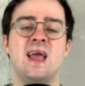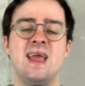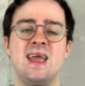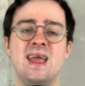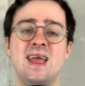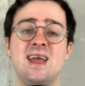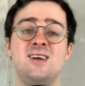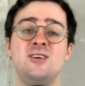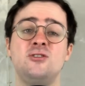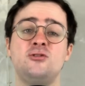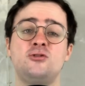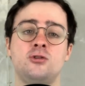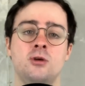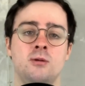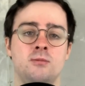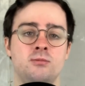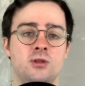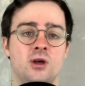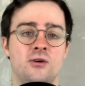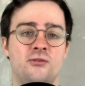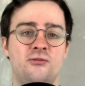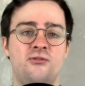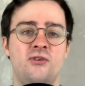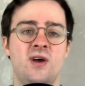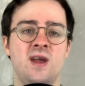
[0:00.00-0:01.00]
is
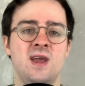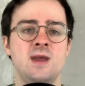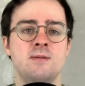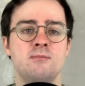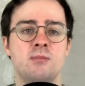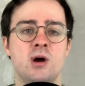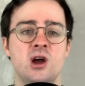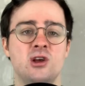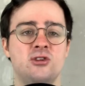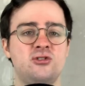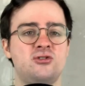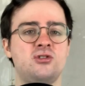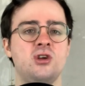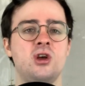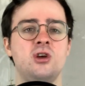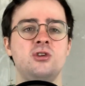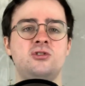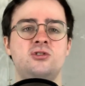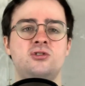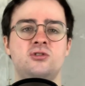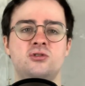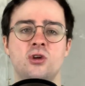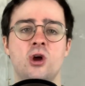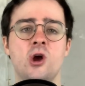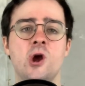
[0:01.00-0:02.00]
the famous
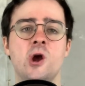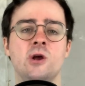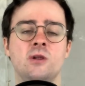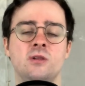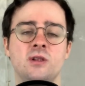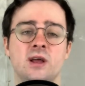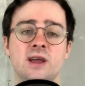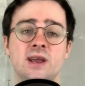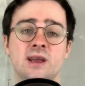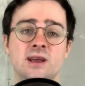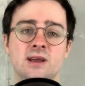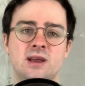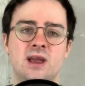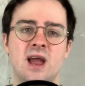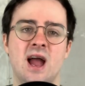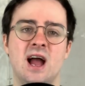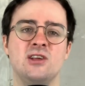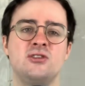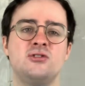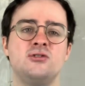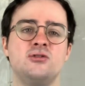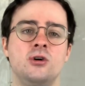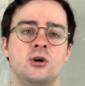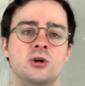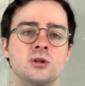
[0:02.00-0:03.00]
Stirling
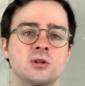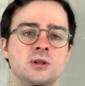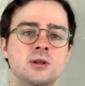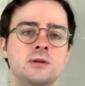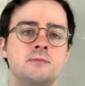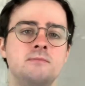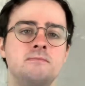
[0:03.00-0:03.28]
Castle.